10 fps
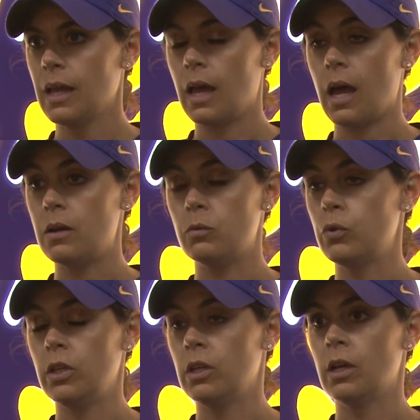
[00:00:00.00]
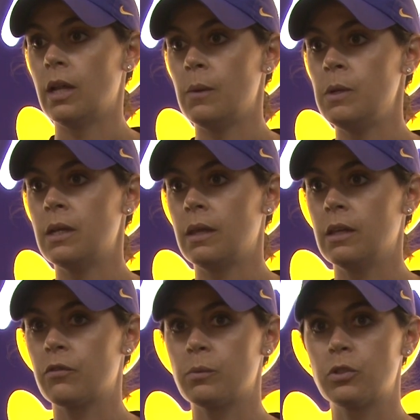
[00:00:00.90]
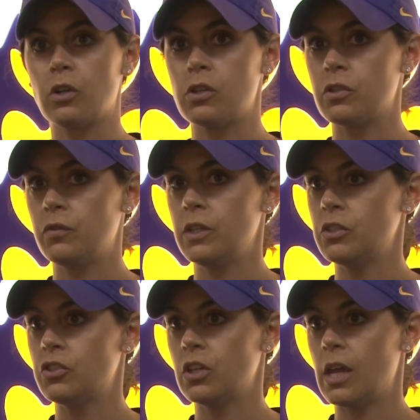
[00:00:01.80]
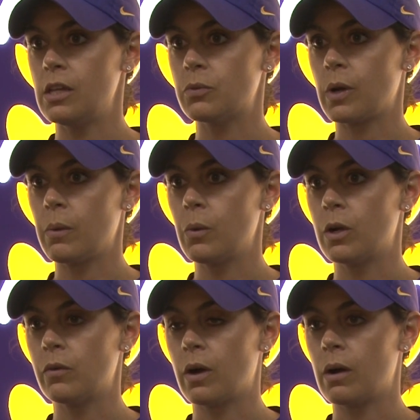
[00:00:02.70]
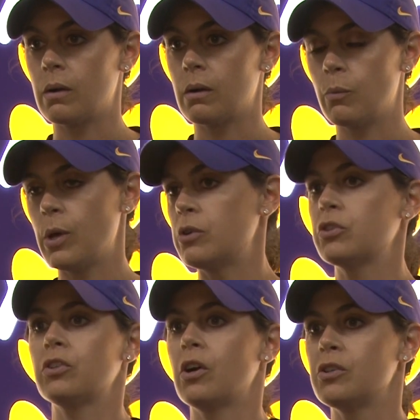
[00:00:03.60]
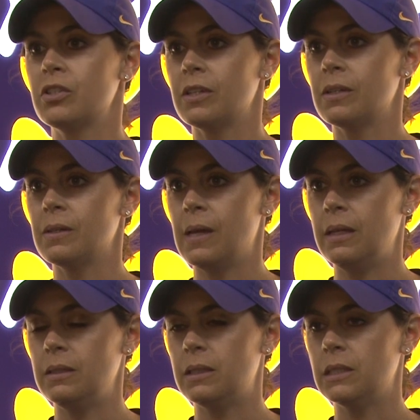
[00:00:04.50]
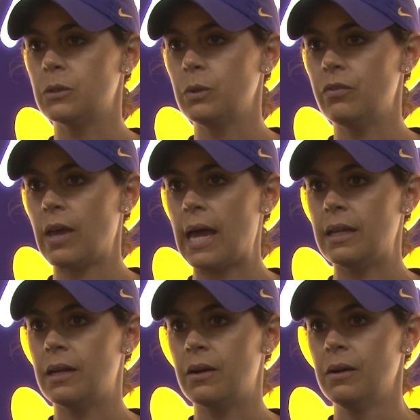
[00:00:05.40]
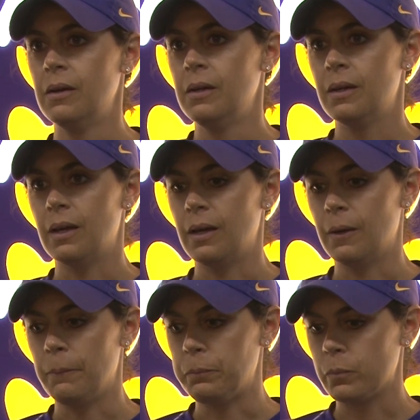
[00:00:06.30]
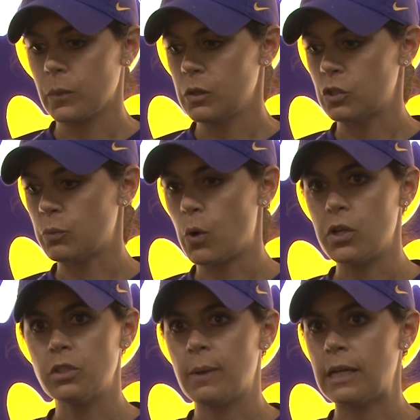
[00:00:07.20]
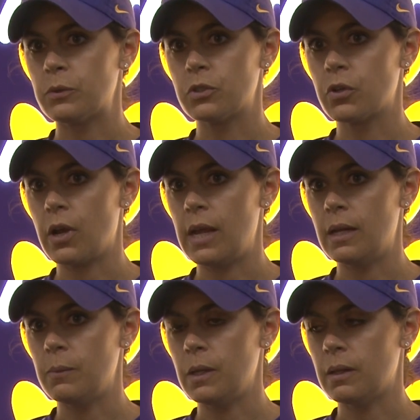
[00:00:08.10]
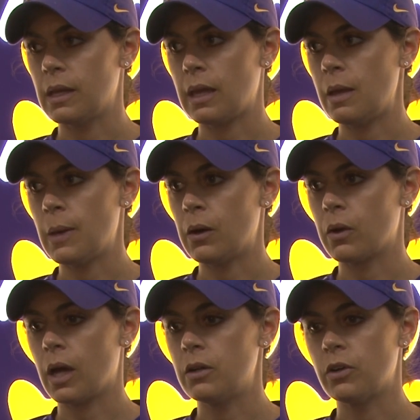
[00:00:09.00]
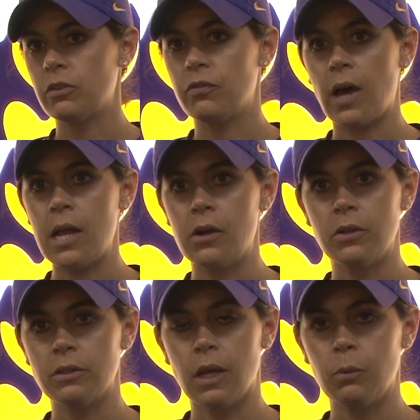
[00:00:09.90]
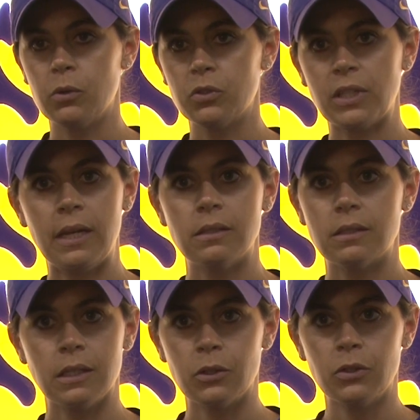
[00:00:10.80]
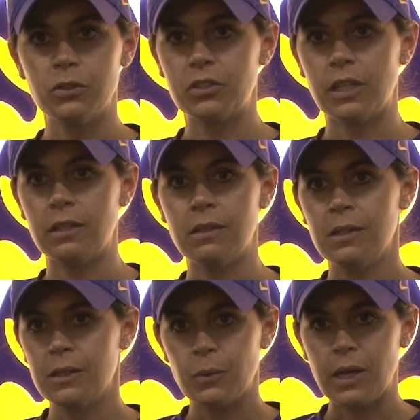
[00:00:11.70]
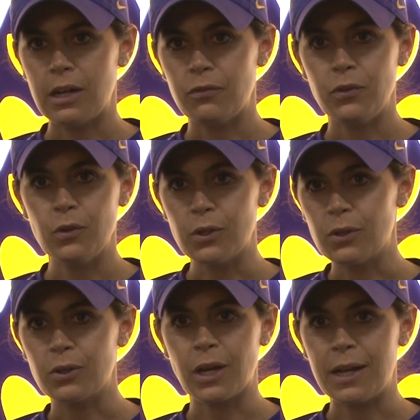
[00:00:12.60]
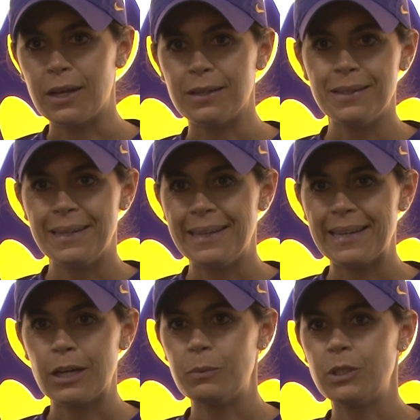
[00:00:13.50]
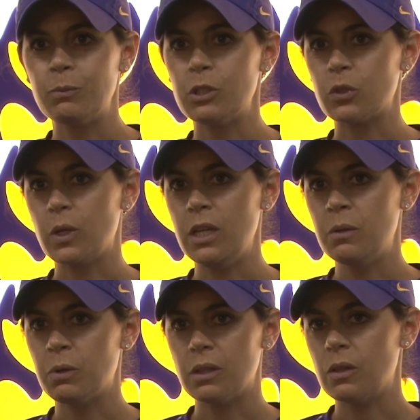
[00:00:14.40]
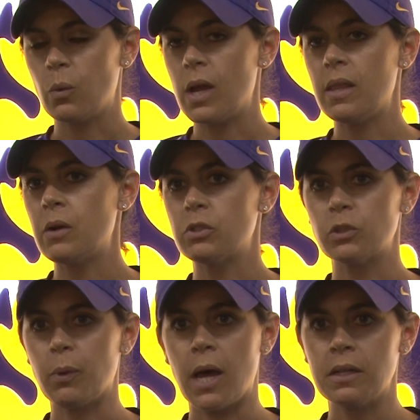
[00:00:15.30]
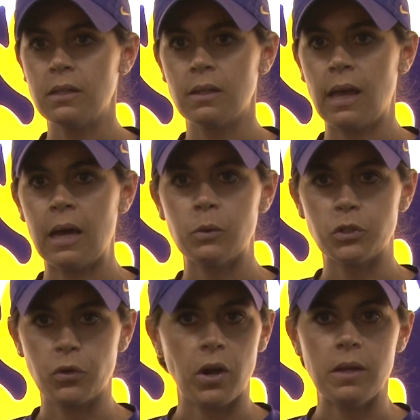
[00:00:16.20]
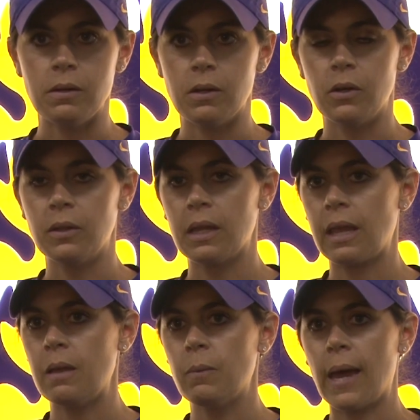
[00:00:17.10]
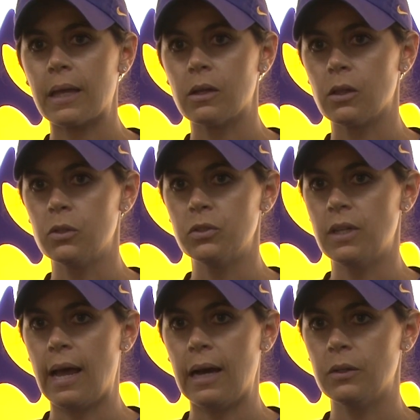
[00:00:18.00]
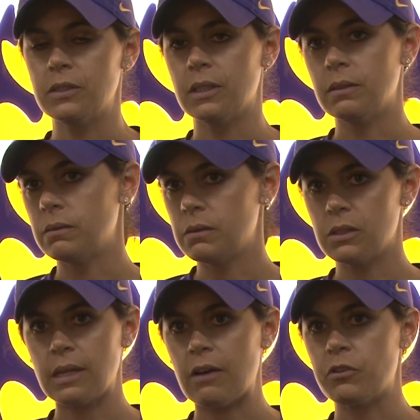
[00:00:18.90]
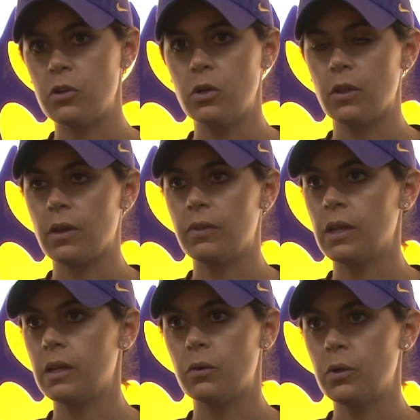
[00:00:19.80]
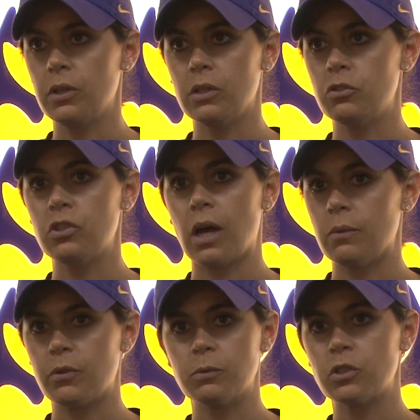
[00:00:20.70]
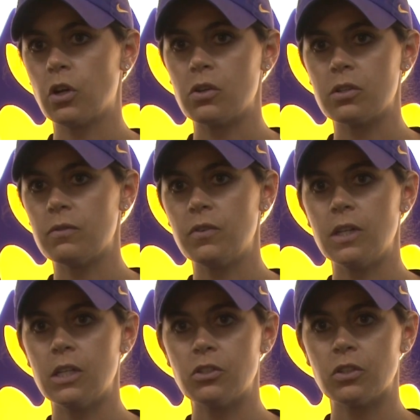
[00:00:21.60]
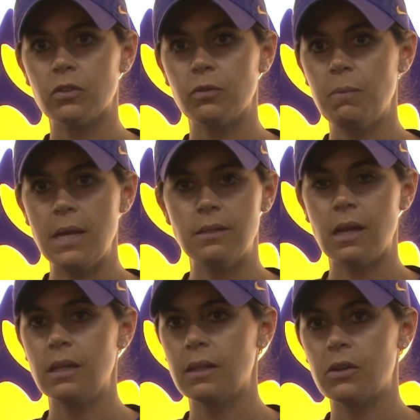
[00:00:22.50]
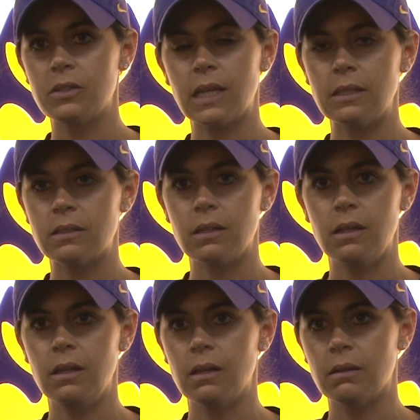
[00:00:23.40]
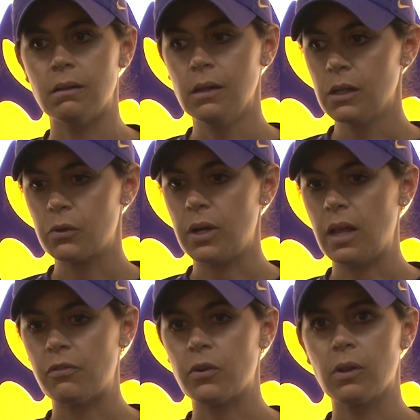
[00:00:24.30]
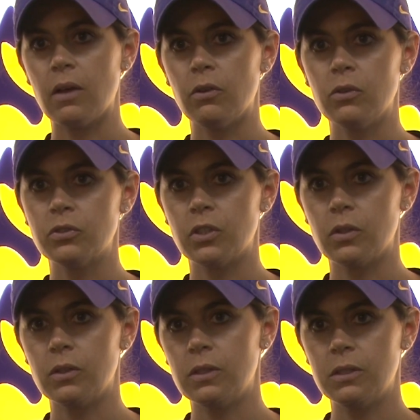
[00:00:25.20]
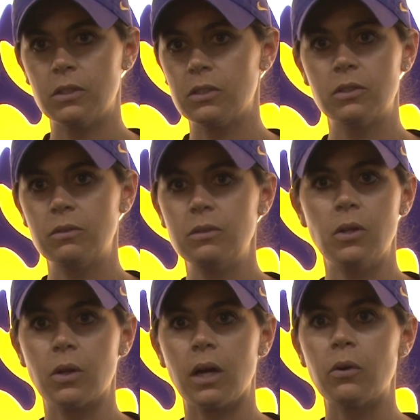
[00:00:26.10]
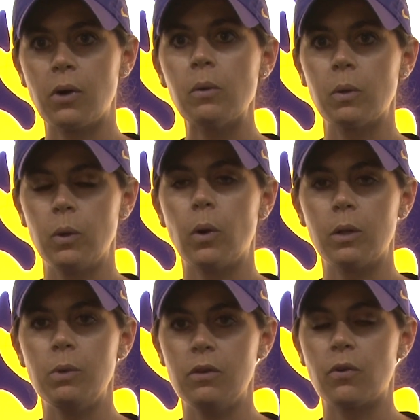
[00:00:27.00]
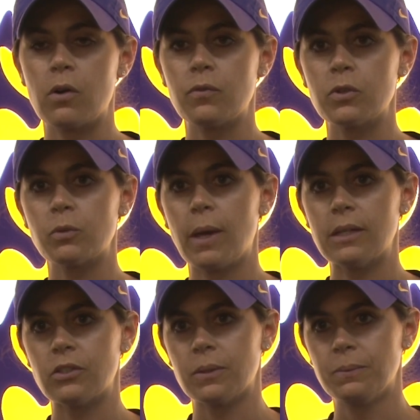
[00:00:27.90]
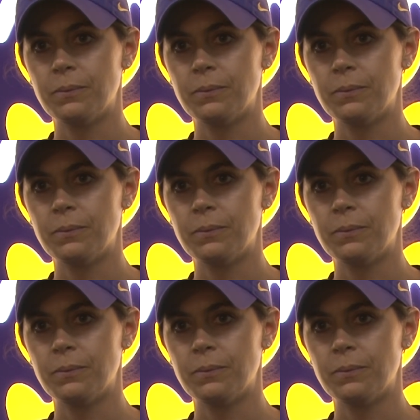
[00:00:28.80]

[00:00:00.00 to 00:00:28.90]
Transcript: Uh, really good. I mean, I think from start to finish today is probably one of our, our better starts to any season we've had here. Um, this morning's match was great. I mean, they came out kind of on fire in doubles and singles, and we had a few little kind of hiccups in between, but the way they responded to that was great, you know, and they came back and closed it out. And this afternoon, I thought they did a really good job from start to finish of maintaining their intensity and great effort level. So this is, you know, kind of right where we want to be for our first match.